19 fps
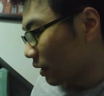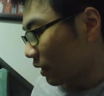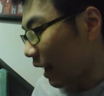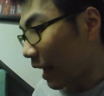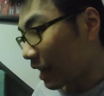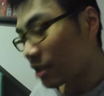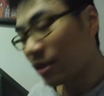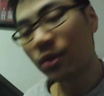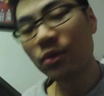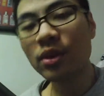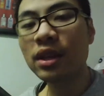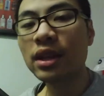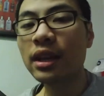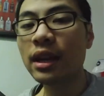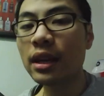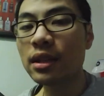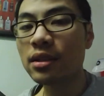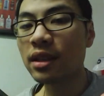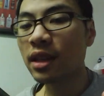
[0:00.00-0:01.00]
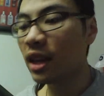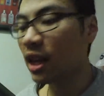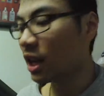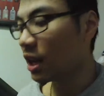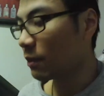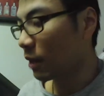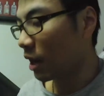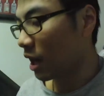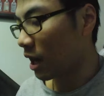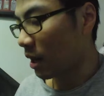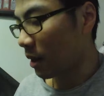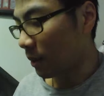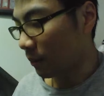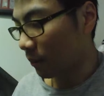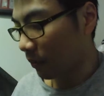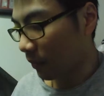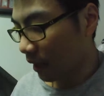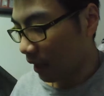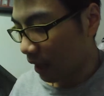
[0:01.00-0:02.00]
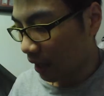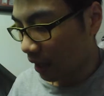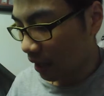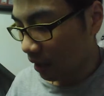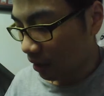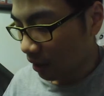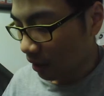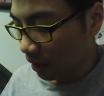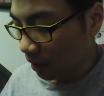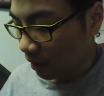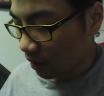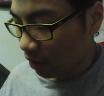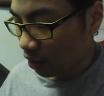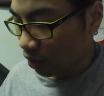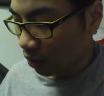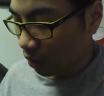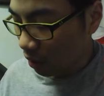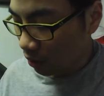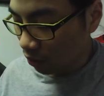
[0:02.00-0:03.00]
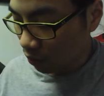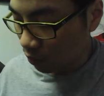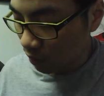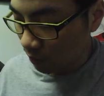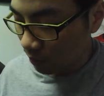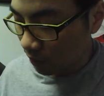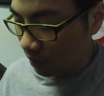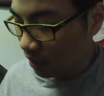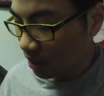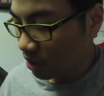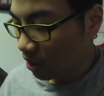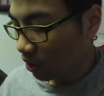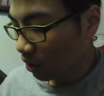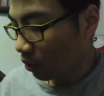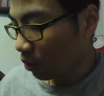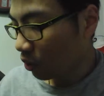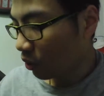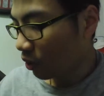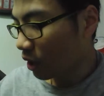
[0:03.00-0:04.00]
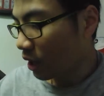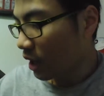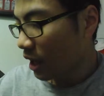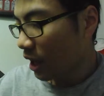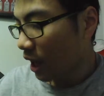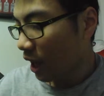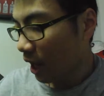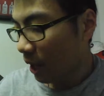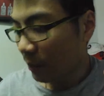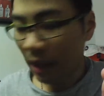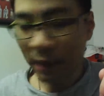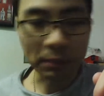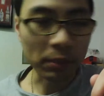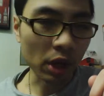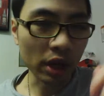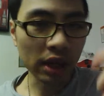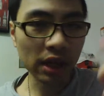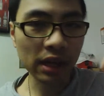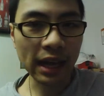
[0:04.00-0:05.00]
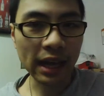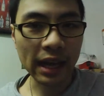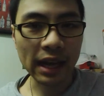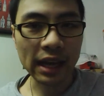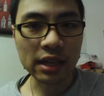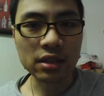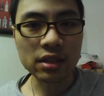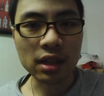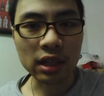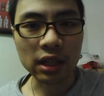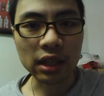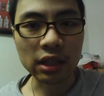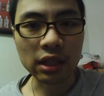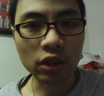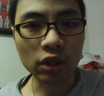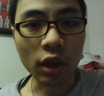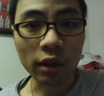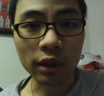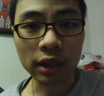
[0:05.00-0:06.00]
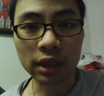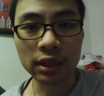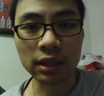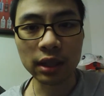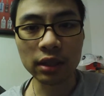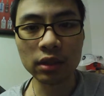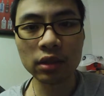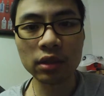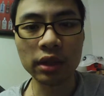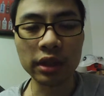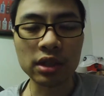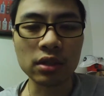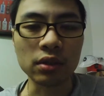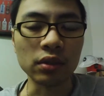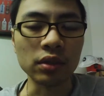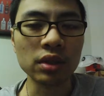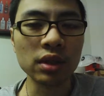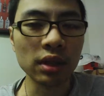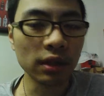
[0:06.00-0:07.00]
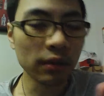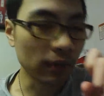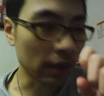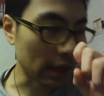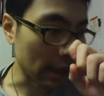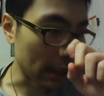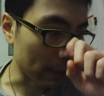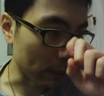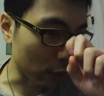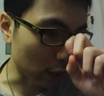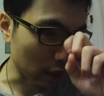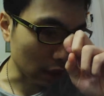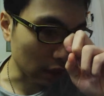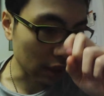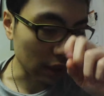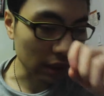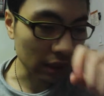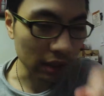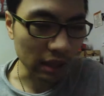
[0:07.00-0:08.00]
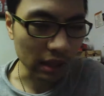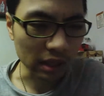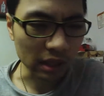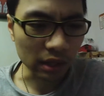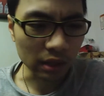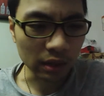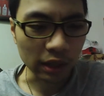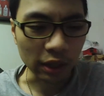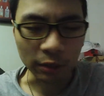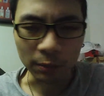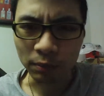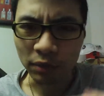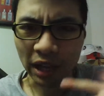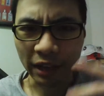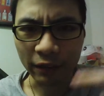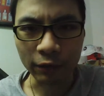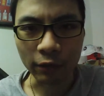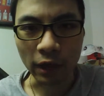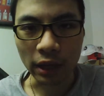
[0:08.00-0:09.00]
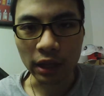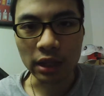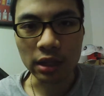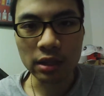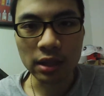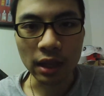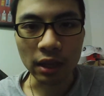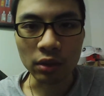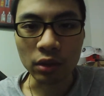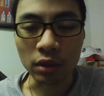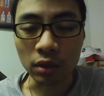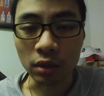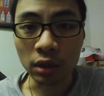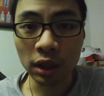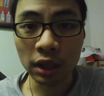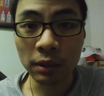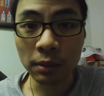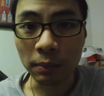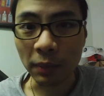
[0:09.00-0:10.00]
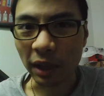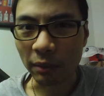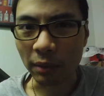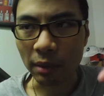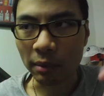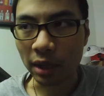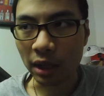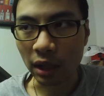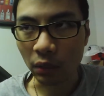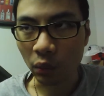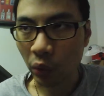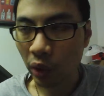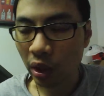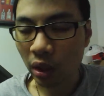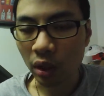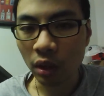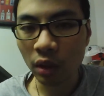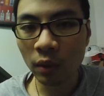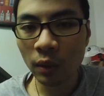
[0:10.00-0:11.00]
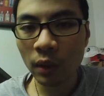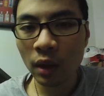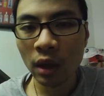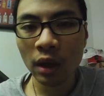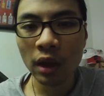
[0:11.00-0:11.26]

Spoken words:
last 3DS game, you know, I'll do this a whole. I bought it as a Target deal exclusive when they did their Black Friday sale early, like maybe a week ago.